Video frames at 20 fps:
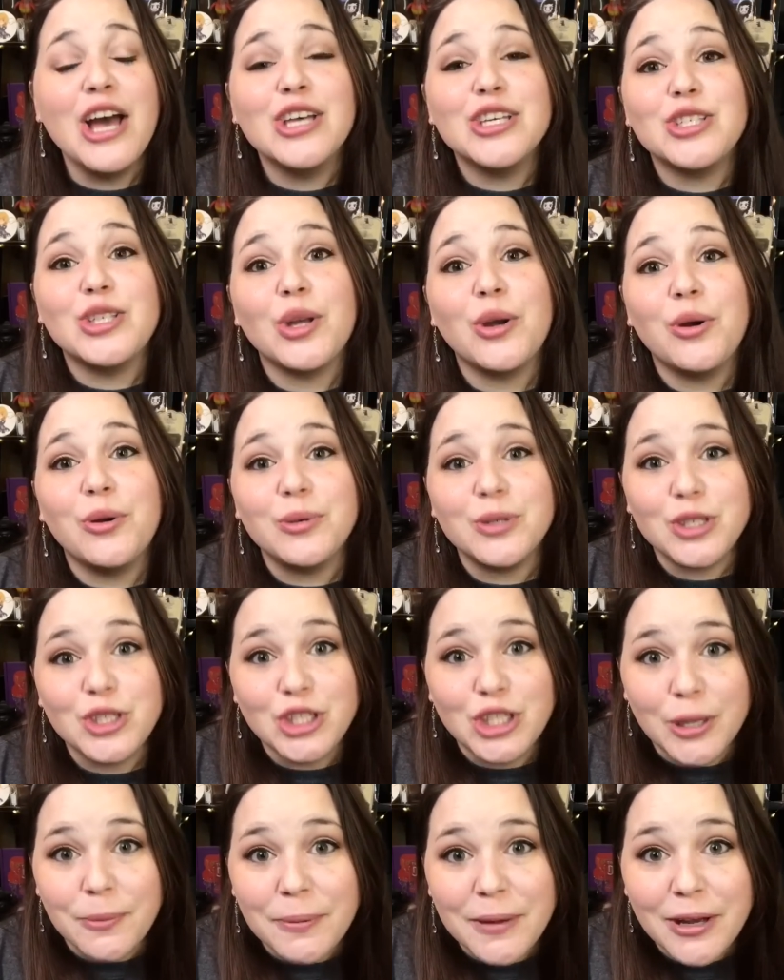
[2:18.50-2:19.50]
so
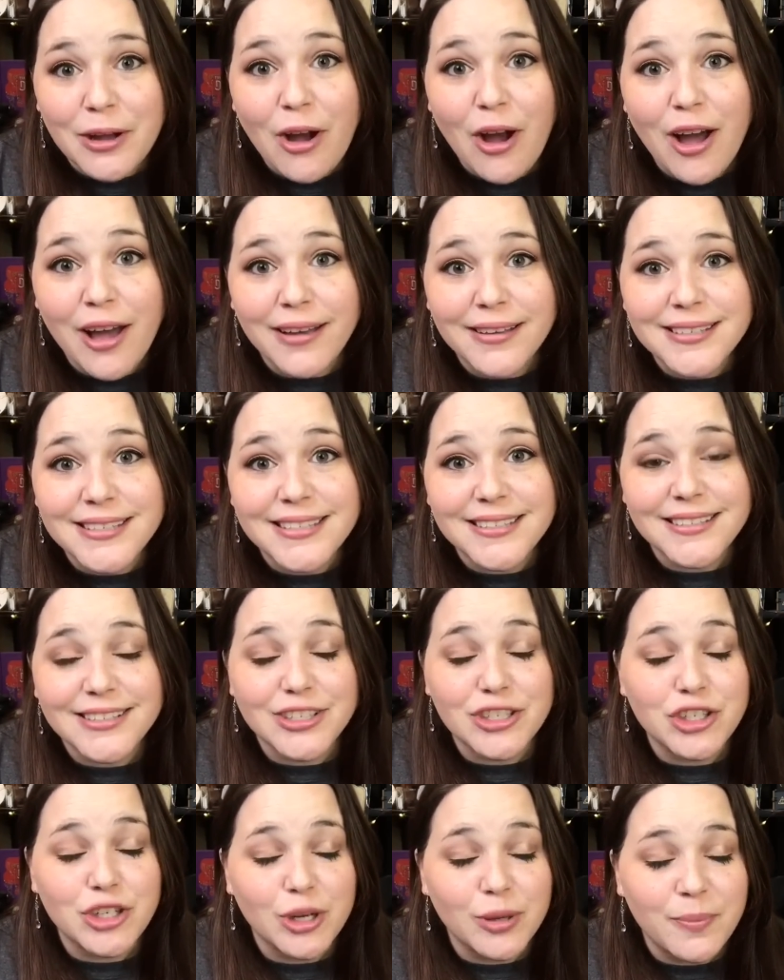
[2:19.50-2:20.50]
shipping costs
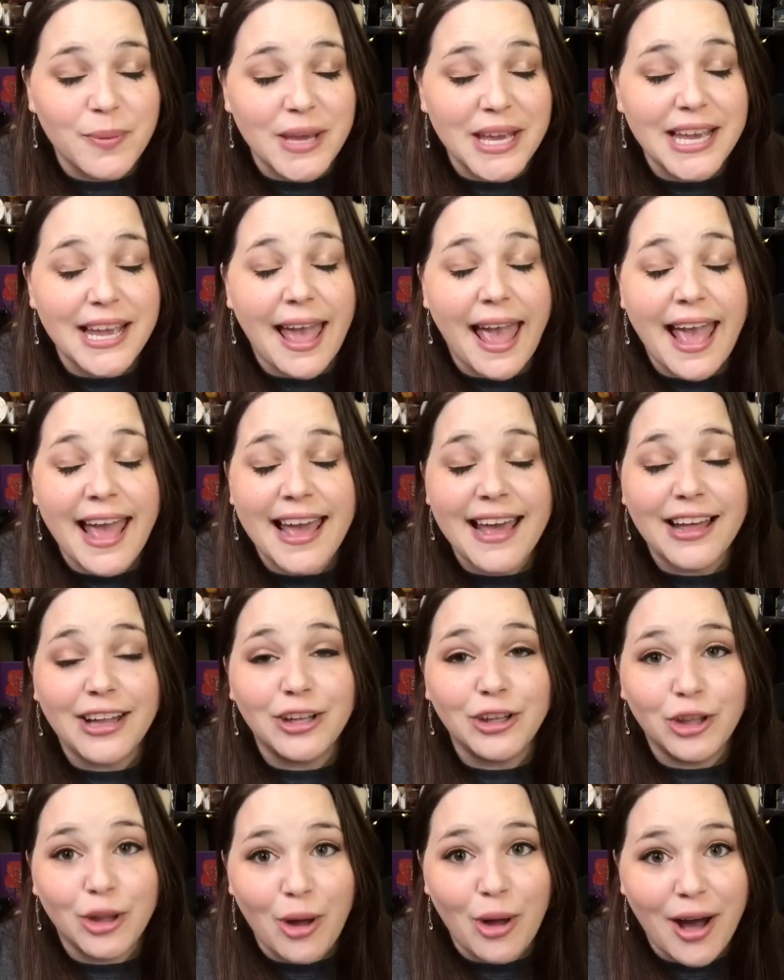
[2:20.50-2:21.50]
should be a
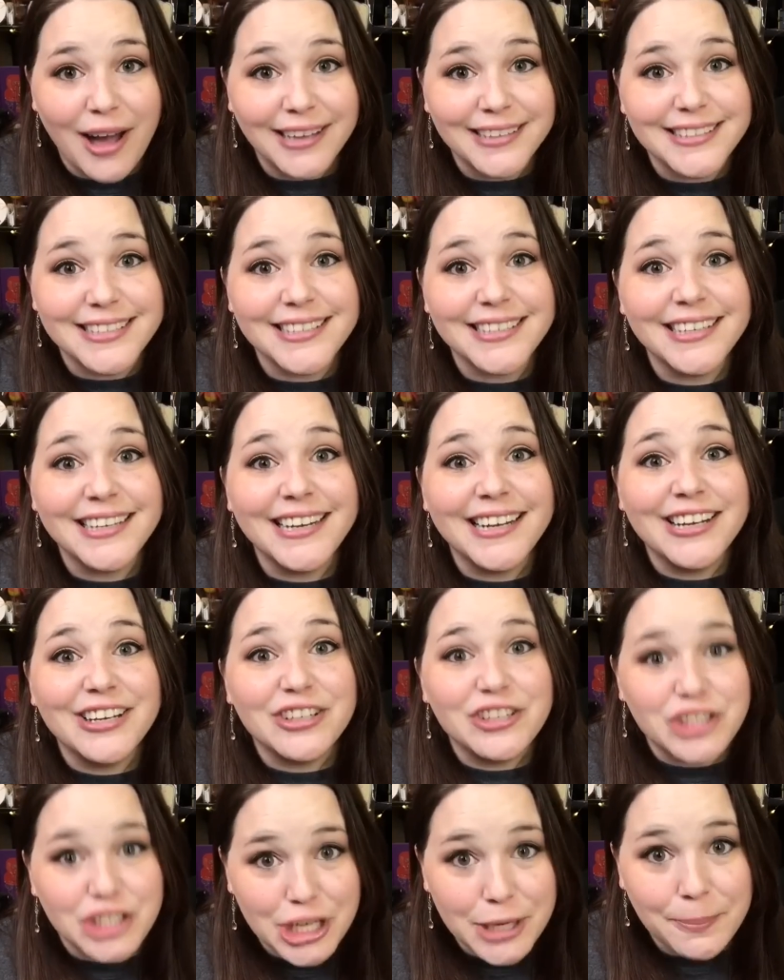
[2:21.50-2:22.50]
lot
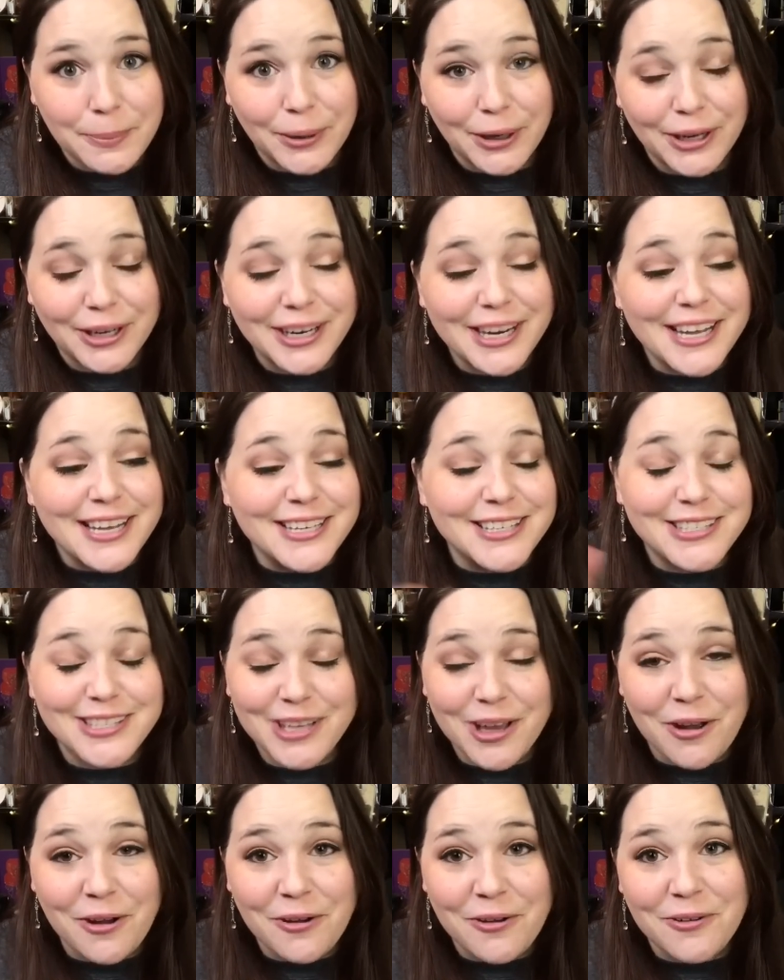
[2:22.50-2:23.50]
cheaper.
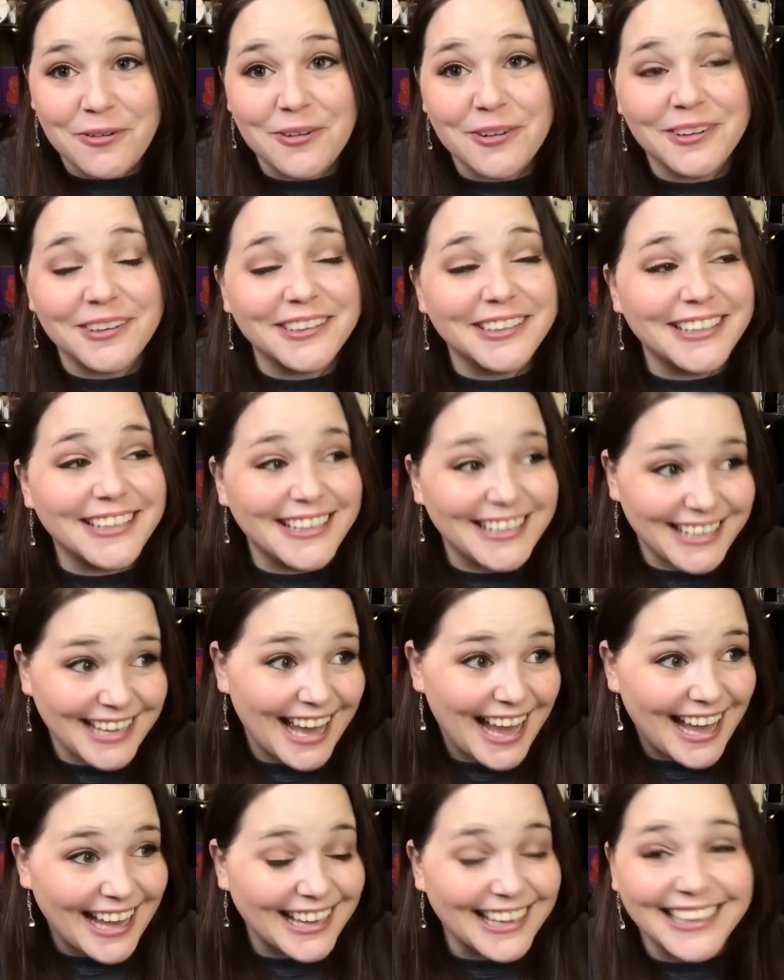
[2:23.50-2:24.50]
So,
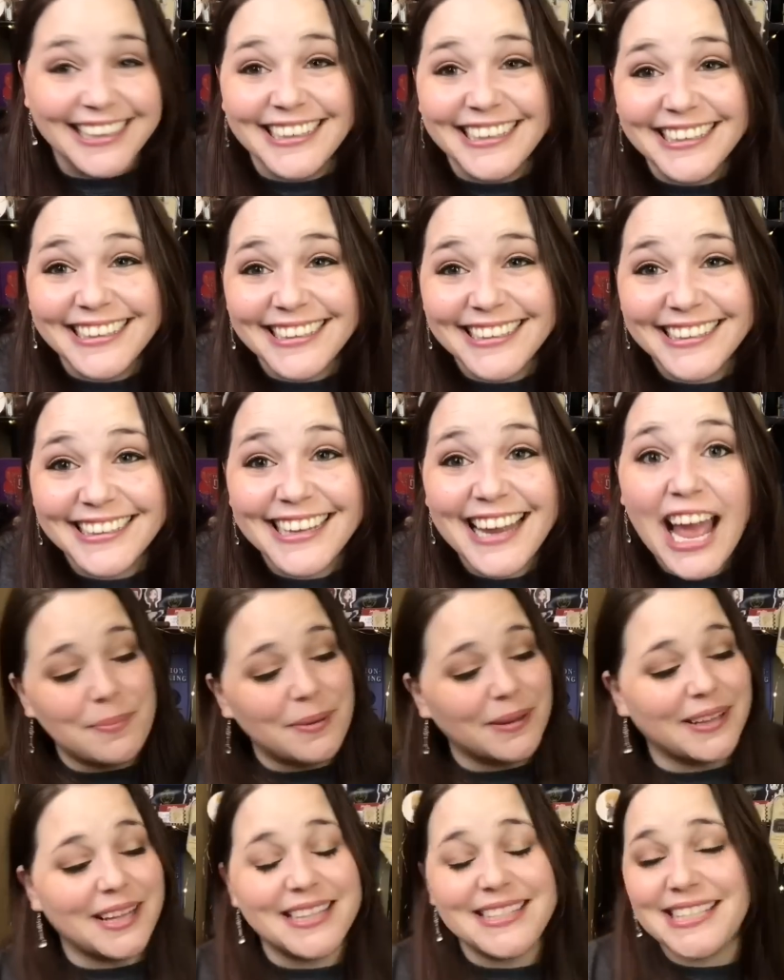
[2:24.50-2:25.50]
yay.
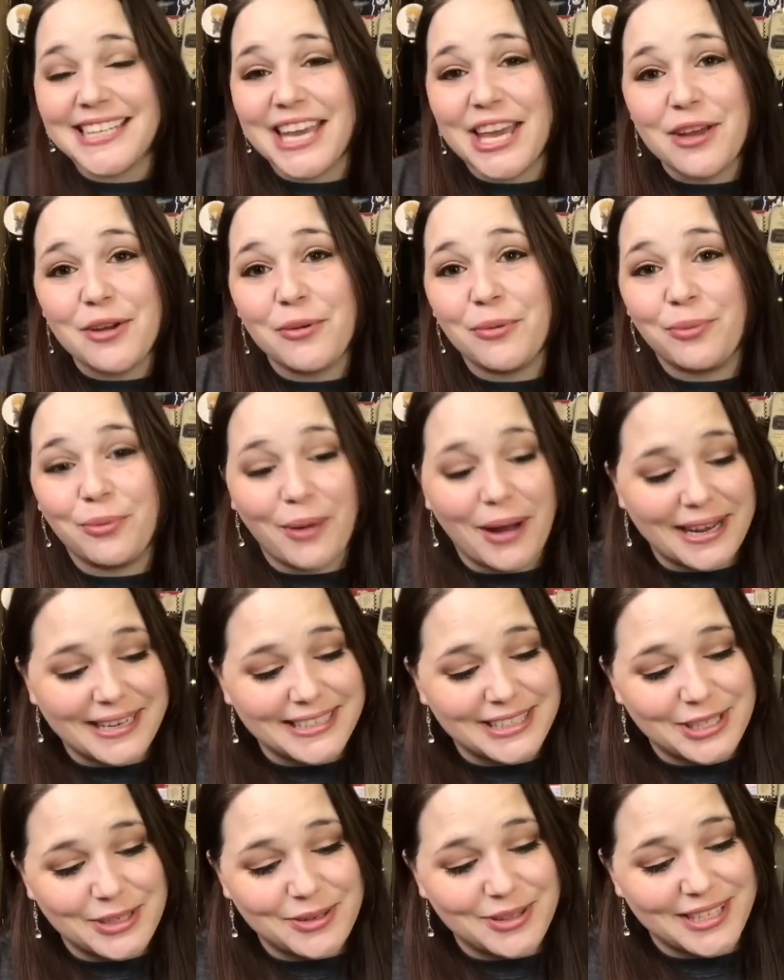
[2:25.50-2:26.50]
But let's get
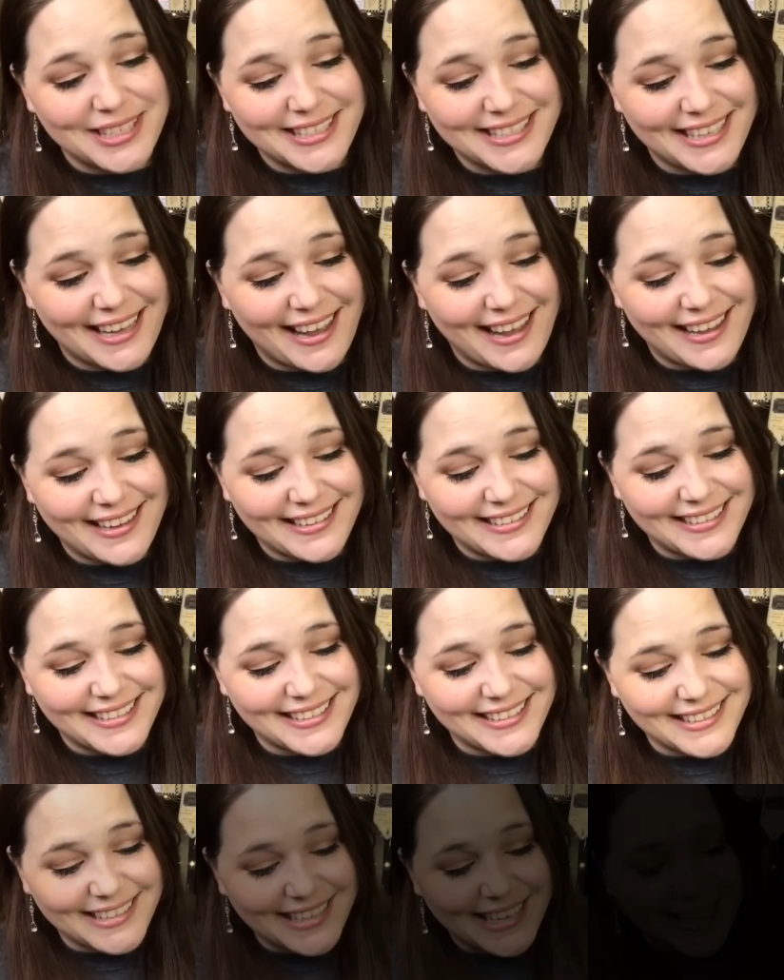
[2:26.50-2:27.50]
right to this, guys.
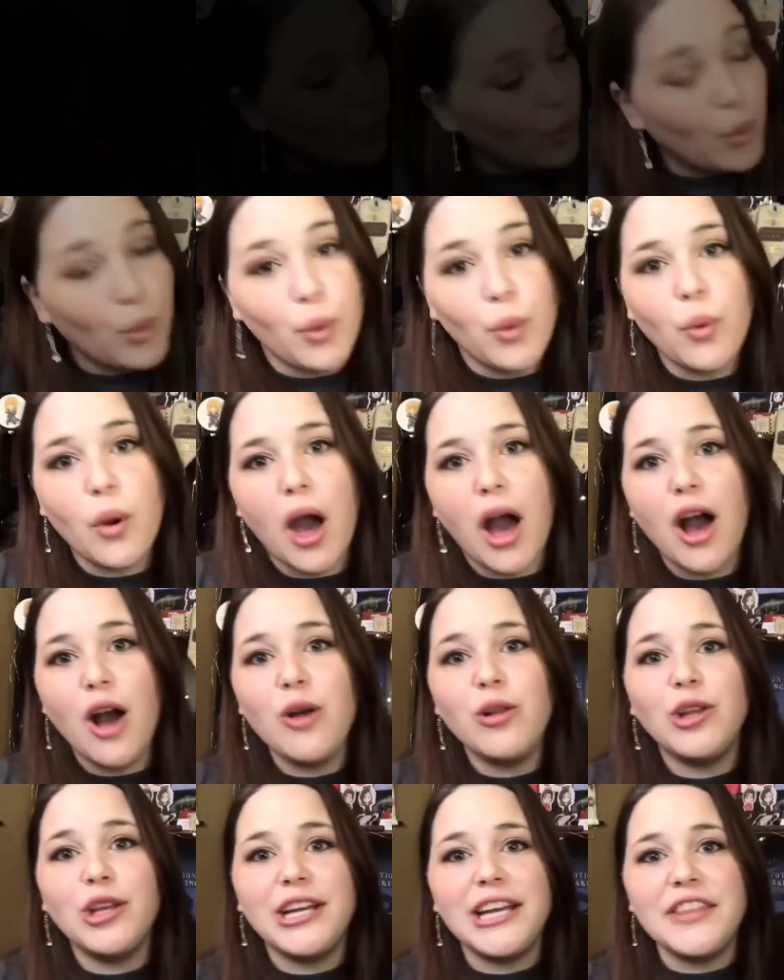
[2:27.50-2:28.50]
Ooh,
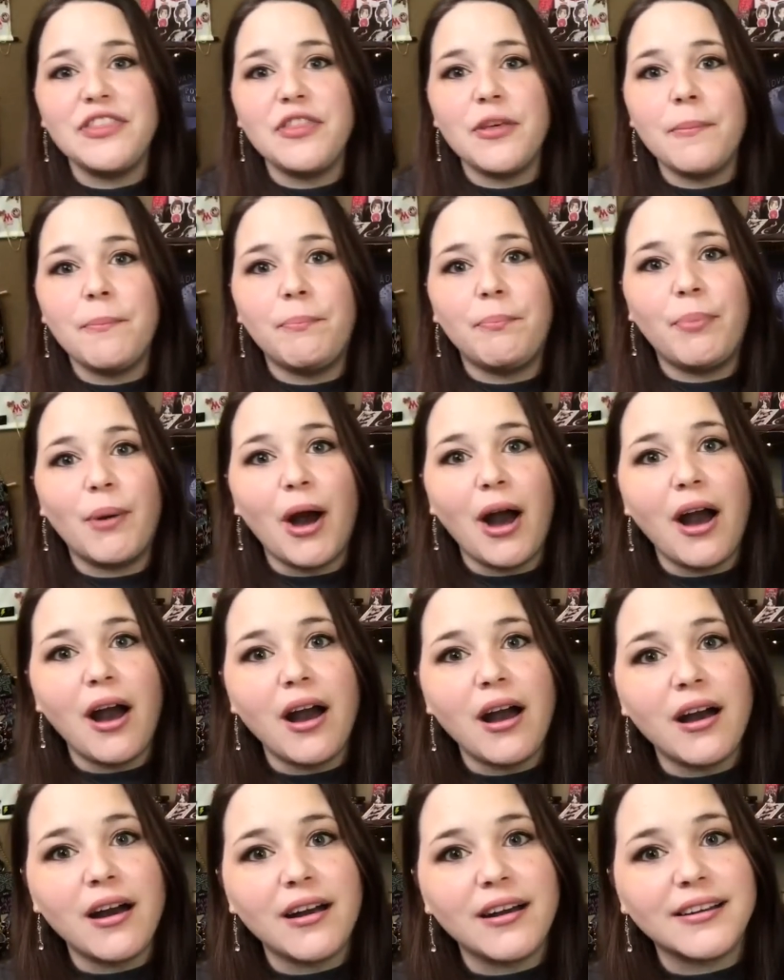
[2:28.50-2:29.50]
oh, look at the
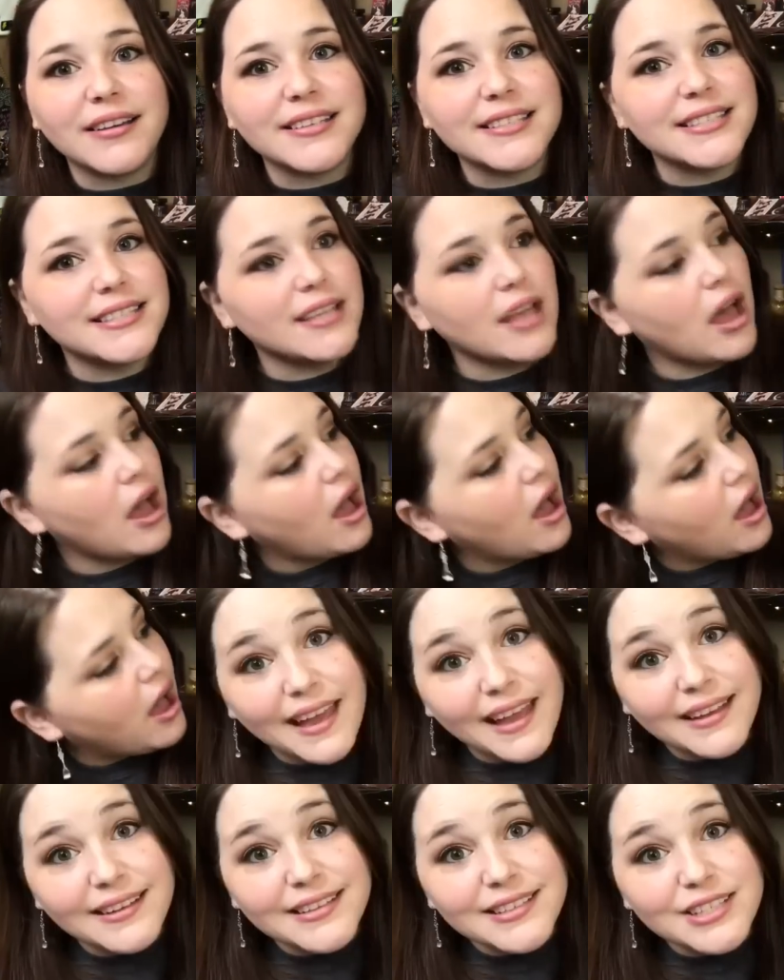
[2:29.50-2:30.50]
box.
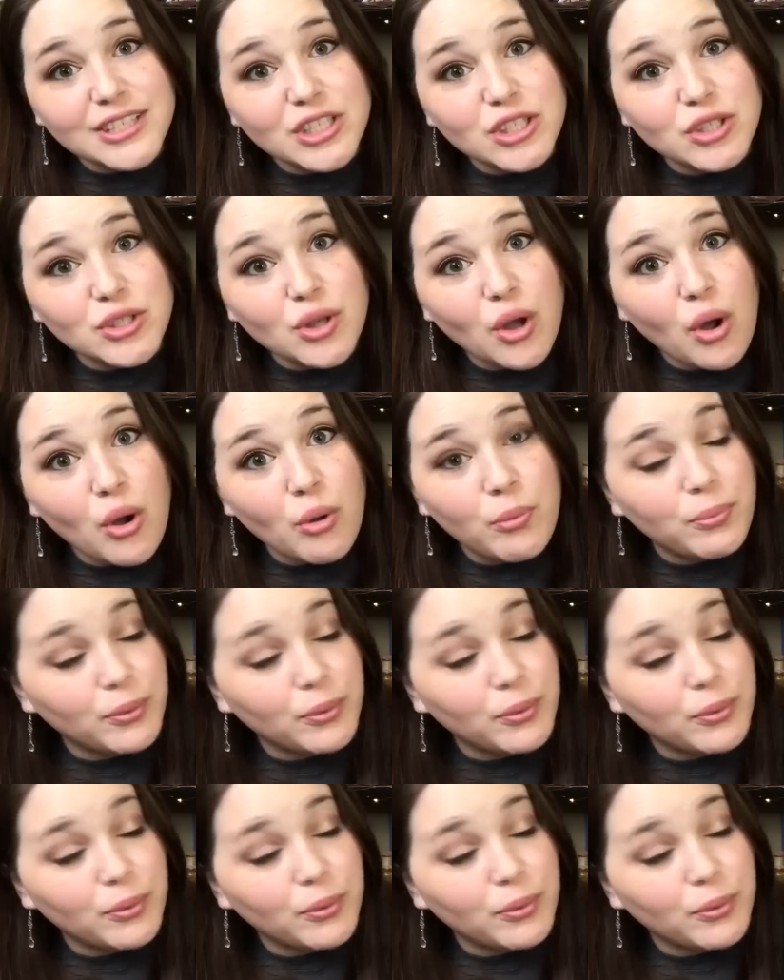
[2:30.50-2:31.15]
That is so